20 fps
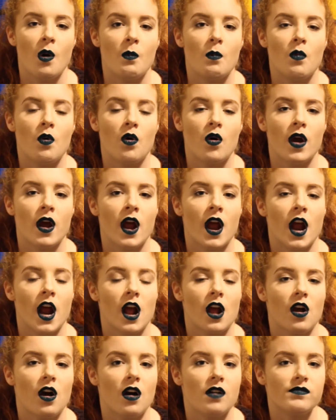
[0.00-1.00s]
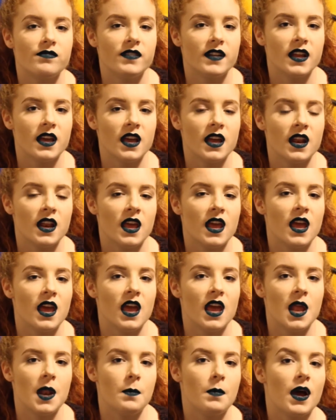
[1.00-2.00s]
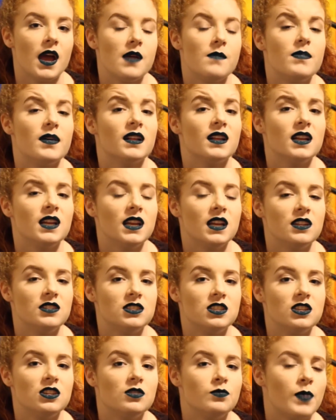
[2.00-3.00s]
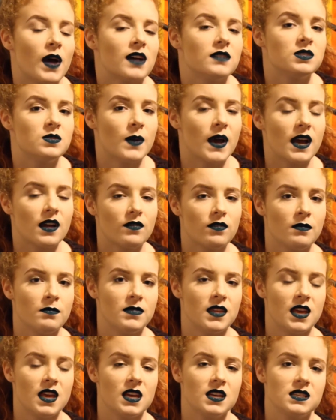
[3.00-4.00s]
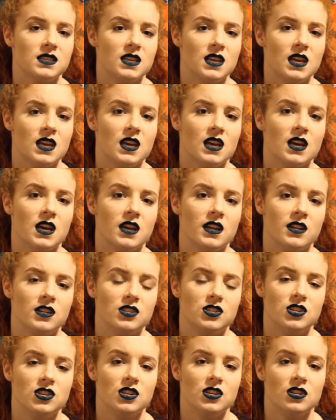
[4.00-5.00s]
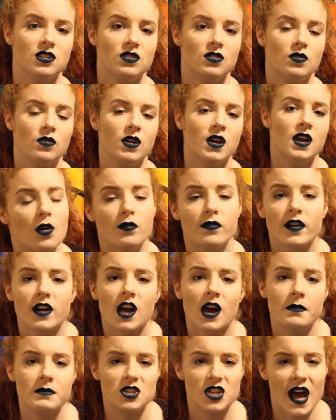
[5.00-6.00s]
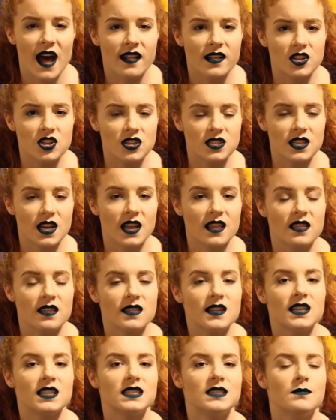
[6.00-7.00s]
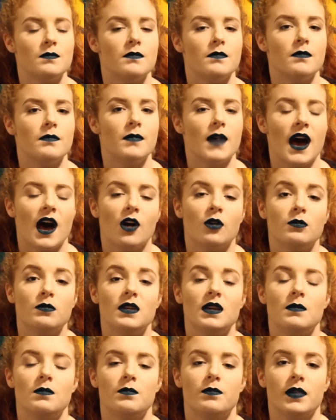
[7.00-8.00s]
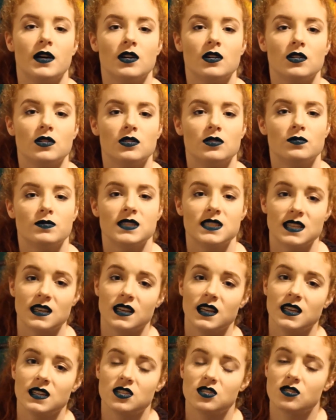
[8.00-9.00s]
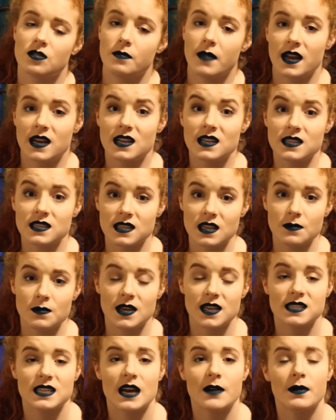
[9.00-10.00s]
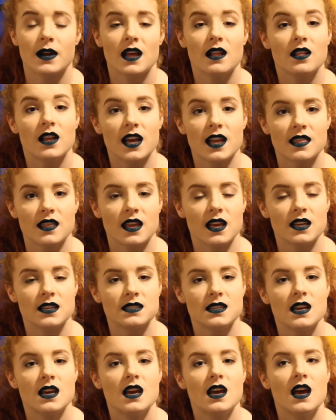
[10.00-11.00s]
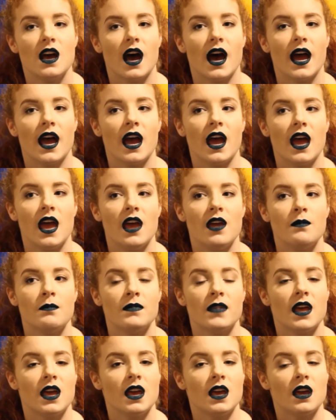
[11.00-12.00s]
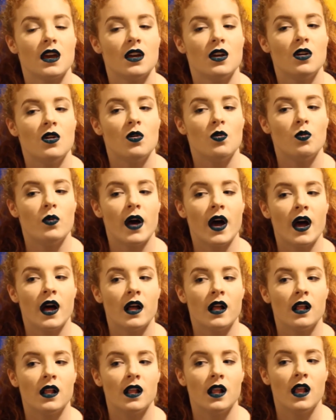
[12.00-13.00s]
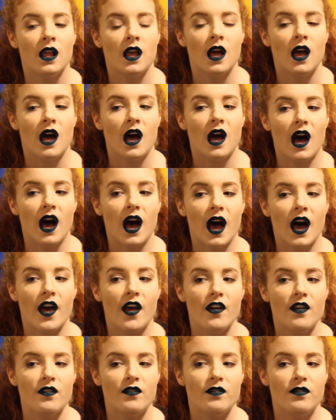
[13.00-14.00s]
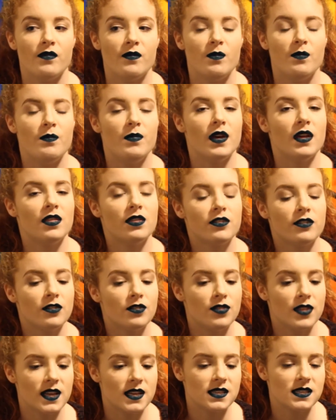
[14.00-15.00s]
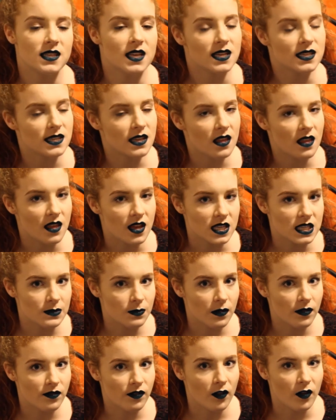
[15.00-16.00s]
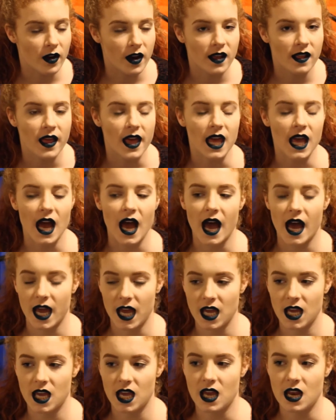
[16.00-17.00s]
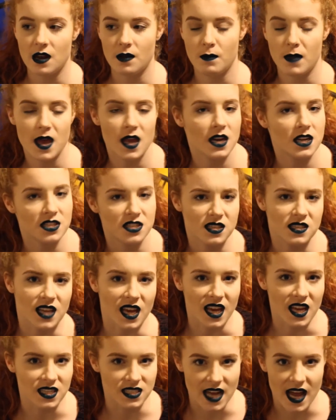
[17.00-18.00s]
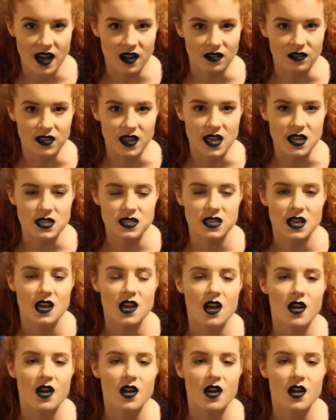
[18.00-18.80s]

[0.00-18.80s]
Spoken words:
more confident in my ability to bounce back from things and to overcome challenges, and I think that it's helped me build resilience tremendously, because now when I look at things, I'm like, well, I've been through this, and this before, like, I can manage this, I can tackle this.